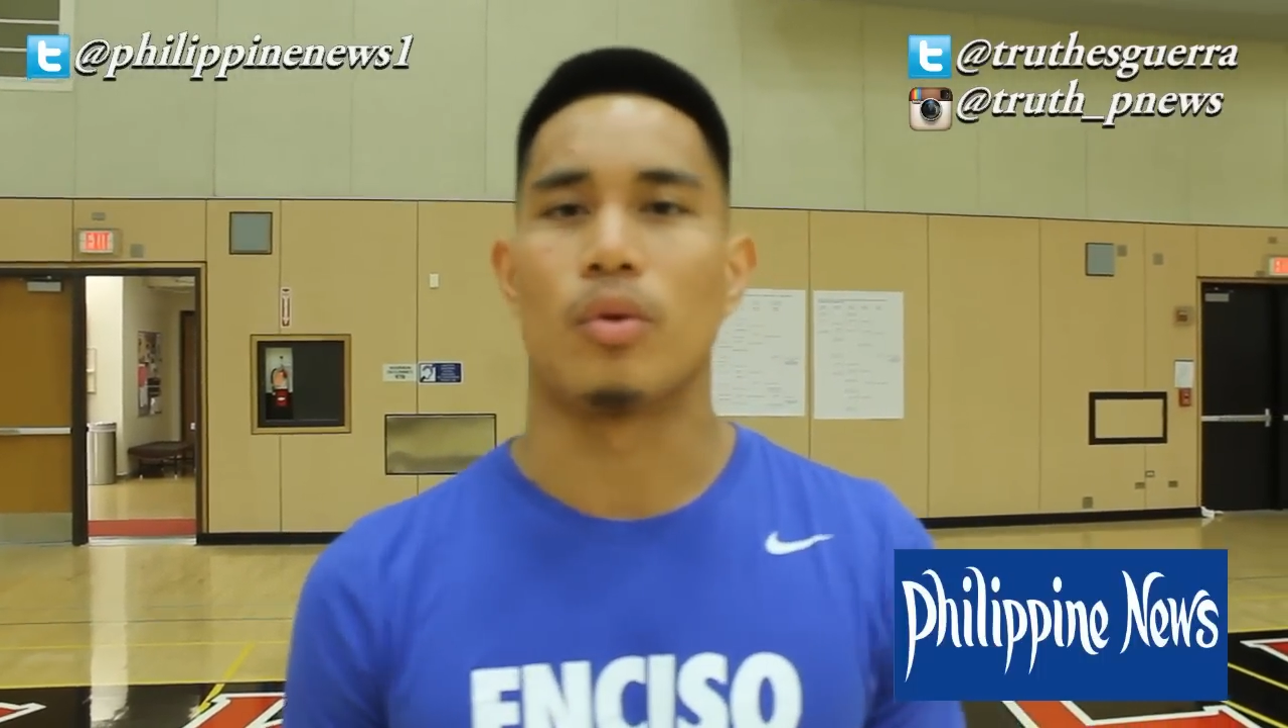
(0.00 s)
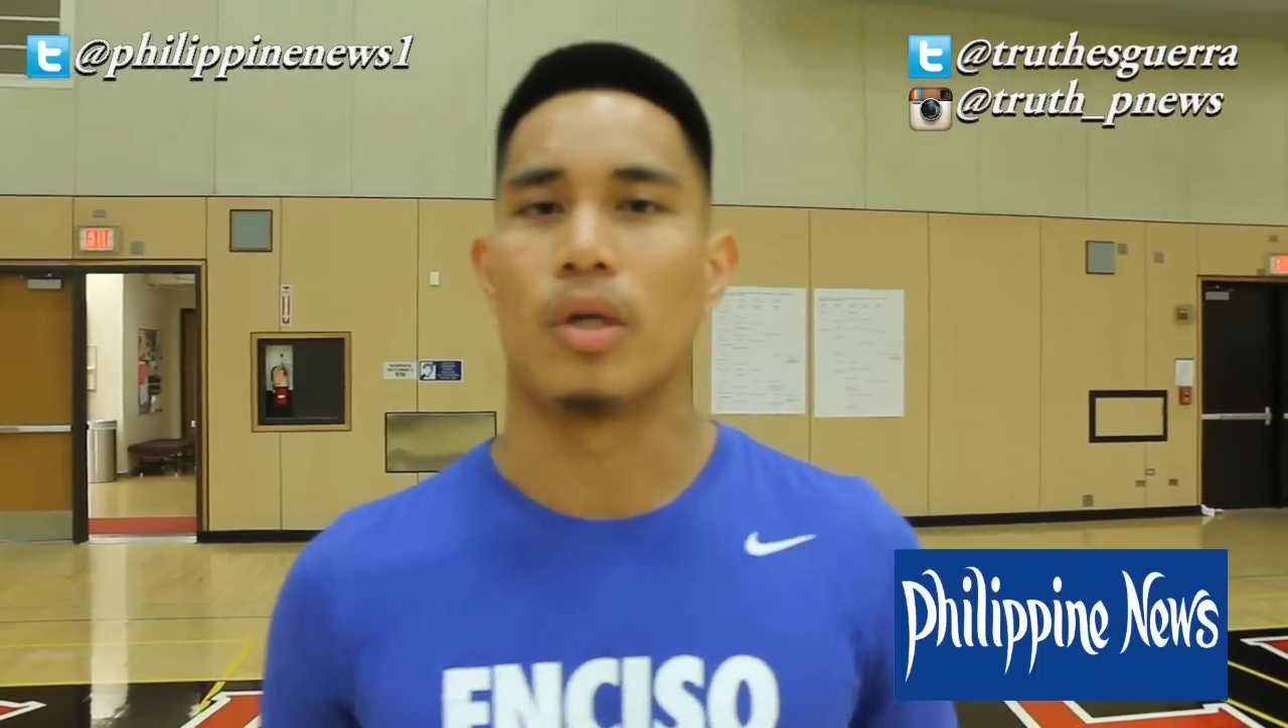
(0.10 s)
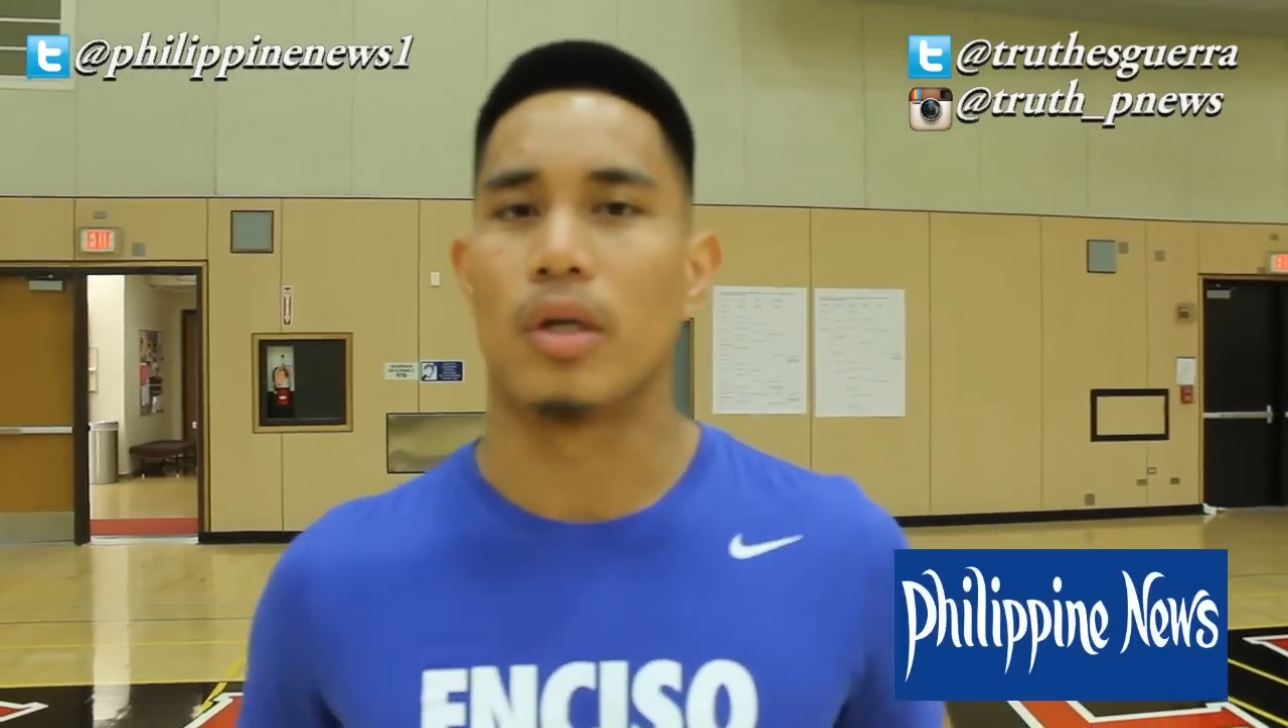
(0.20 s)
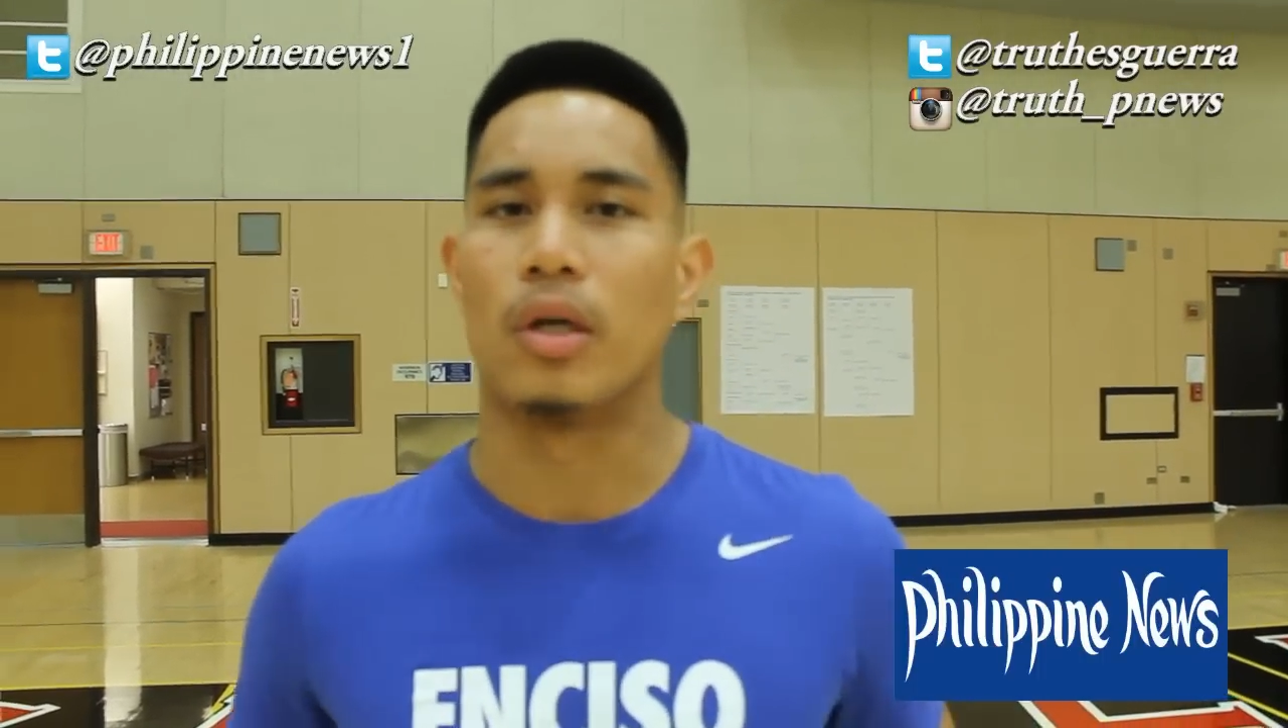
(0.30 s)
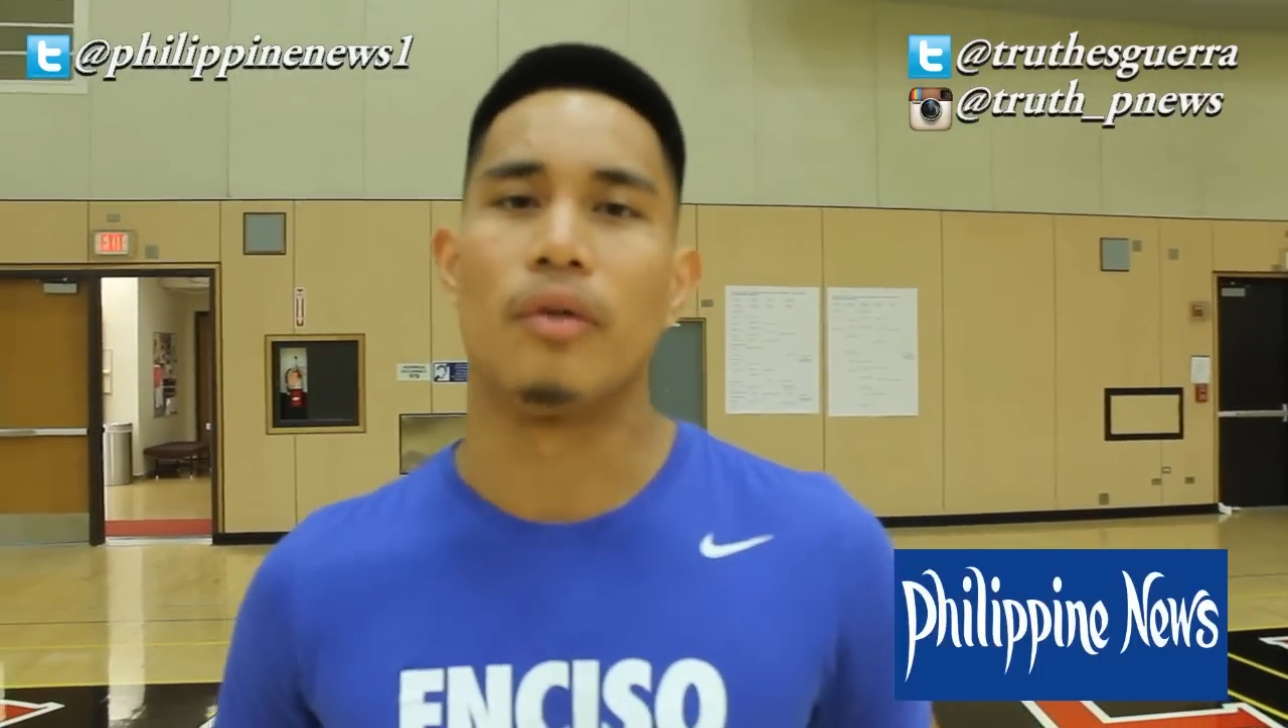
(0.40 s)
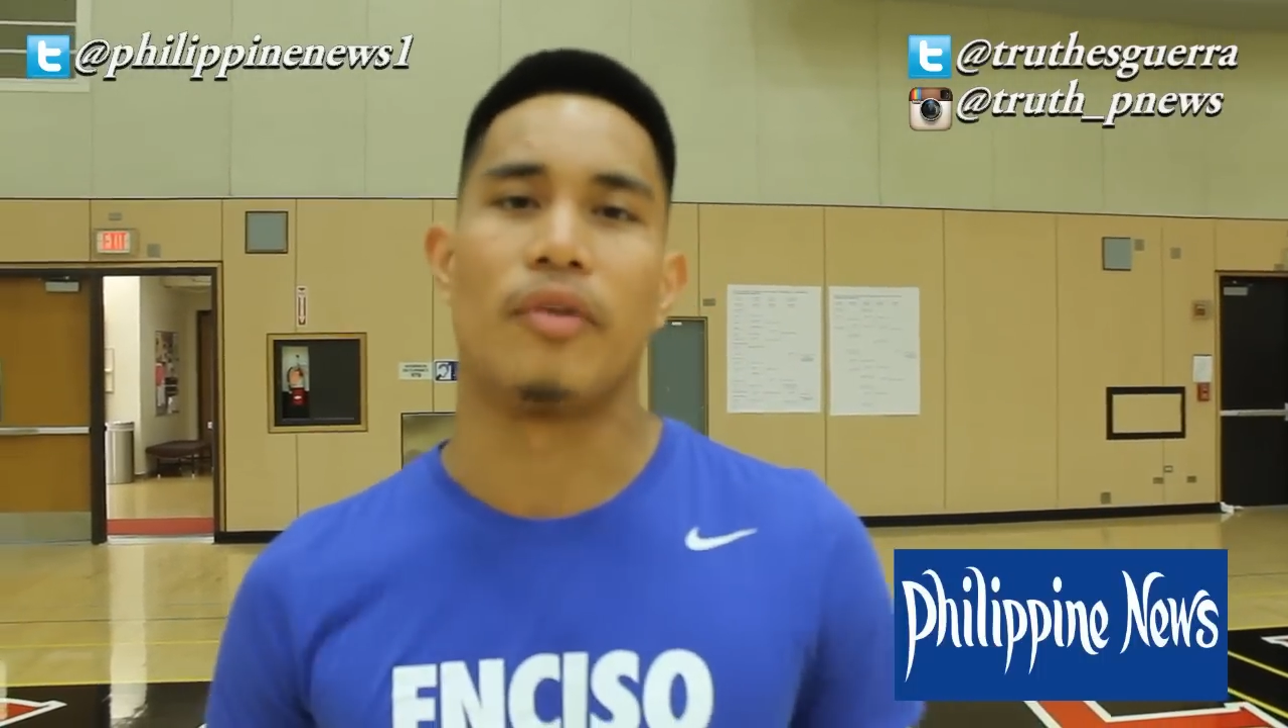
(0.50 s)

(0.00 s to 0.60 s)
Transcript: Twitter,